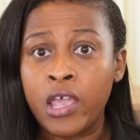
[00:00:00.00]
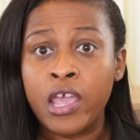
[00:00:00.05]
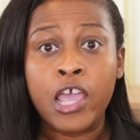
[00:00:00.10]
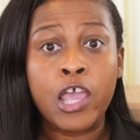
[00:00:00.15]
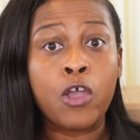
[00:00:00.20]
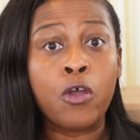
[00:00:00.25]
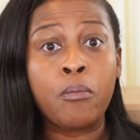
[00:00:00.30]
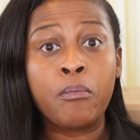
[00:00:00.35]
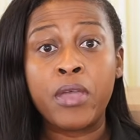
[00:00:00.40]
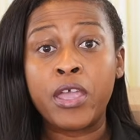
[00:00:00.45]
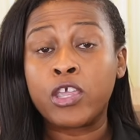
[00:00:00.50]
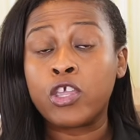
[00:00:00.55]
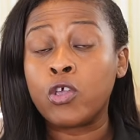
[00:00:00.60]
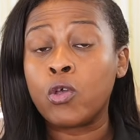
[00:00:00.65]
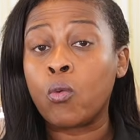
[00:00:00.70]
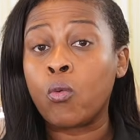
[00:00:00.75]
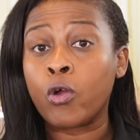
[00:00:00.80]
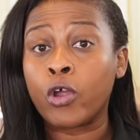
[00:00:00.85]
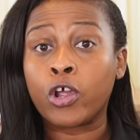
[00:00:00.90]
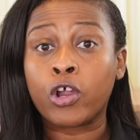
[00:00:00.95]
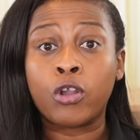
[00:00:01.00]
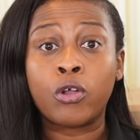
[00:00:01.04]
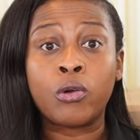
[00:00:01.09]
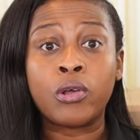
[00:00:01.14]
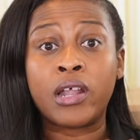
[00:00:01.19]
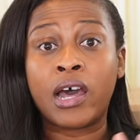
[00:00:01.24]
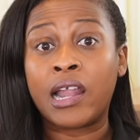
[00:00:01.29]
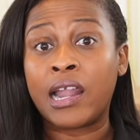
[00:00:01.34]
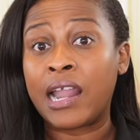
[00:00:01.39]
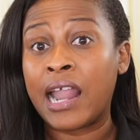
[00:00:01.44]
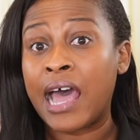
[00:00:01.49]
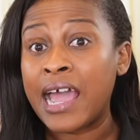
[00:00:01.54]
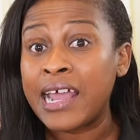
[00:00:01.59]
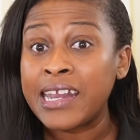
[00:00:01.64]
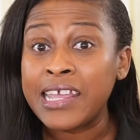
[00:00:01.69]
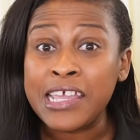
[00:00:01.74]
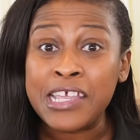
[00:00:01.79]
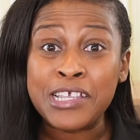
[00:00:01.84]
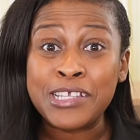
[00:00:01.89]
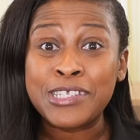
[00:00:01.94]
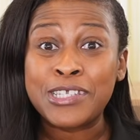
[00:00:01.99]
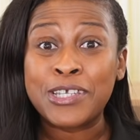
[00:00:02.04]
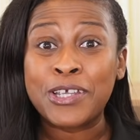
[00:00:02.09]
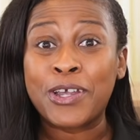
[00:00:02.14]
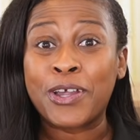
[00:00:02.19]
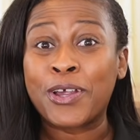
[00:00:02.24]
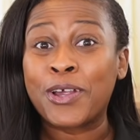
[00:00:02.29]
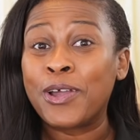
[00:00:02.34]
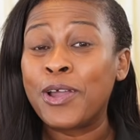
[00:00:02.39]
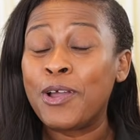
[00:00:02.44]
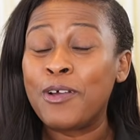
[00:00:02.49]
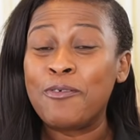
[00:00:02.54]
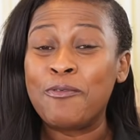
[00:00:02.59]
It'll make your workload a lot easier.